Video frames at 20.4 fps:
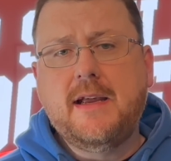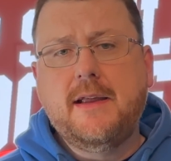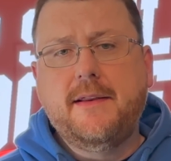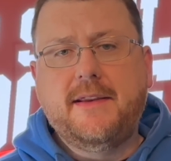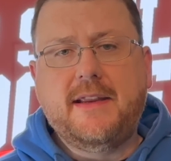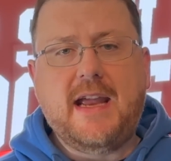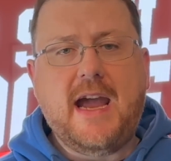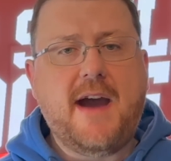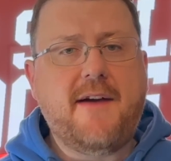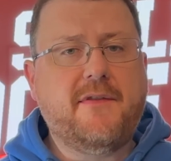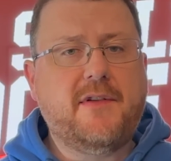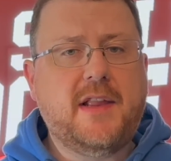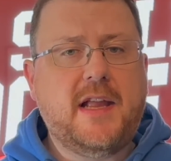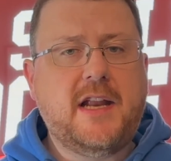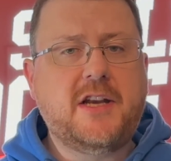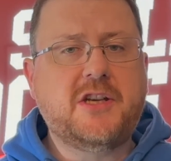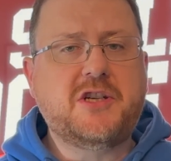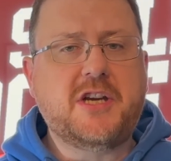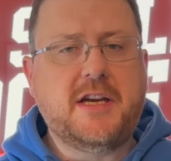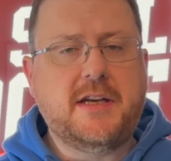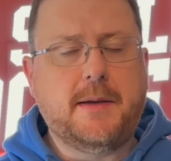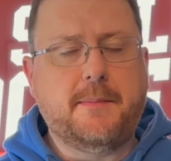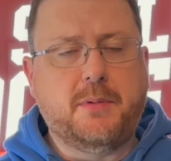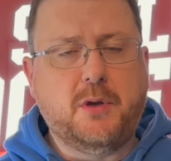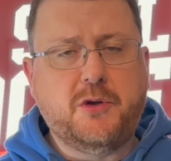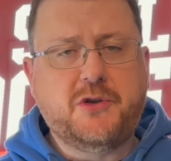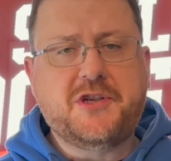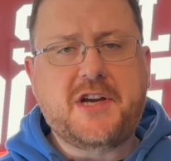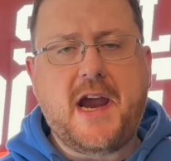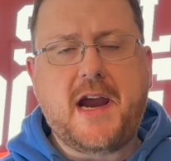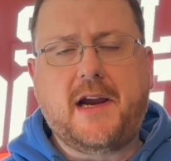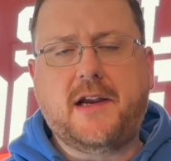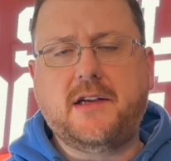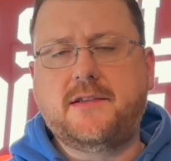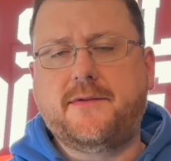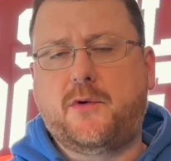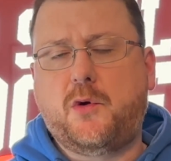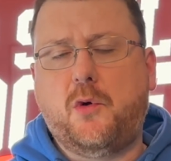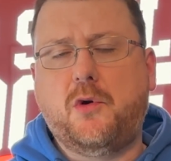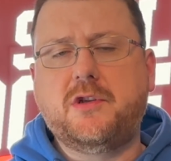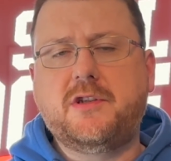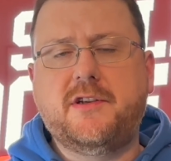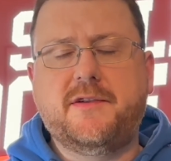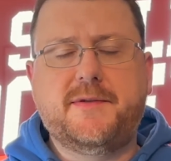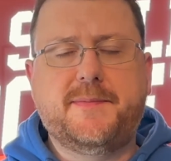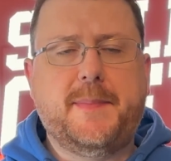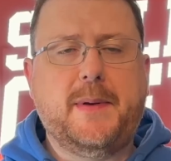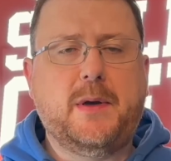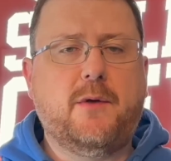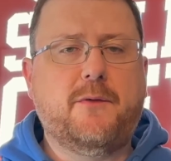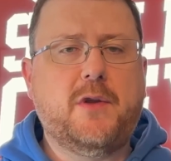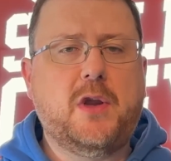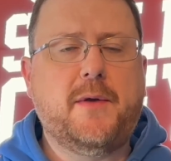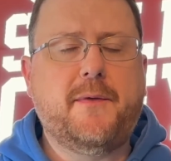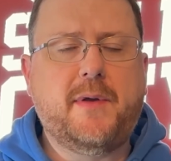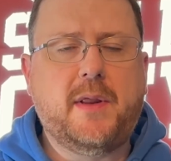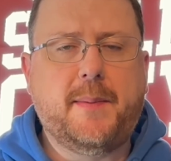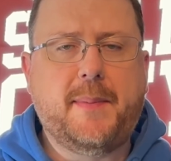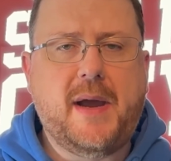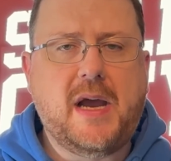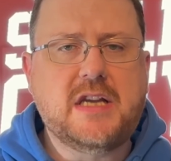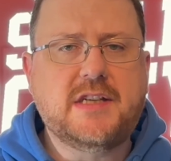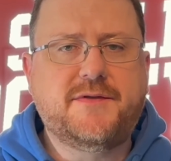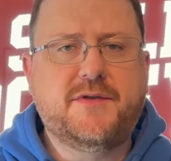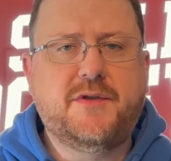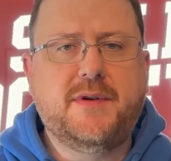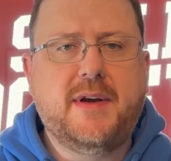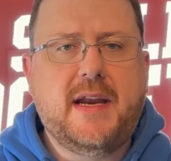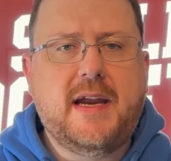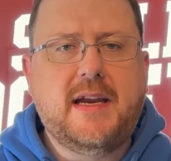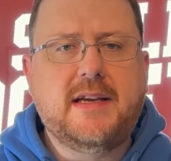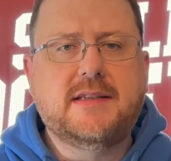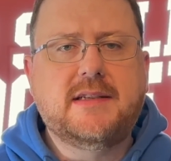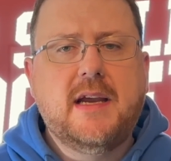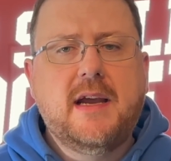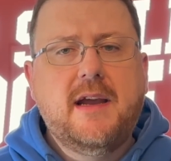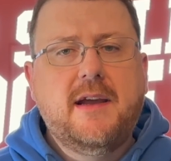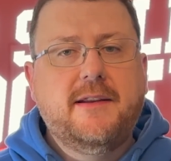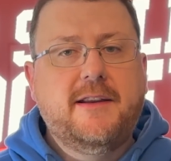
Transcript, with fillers: The Avalanche and the Blue Jackets, of course, has been over there for the past few days.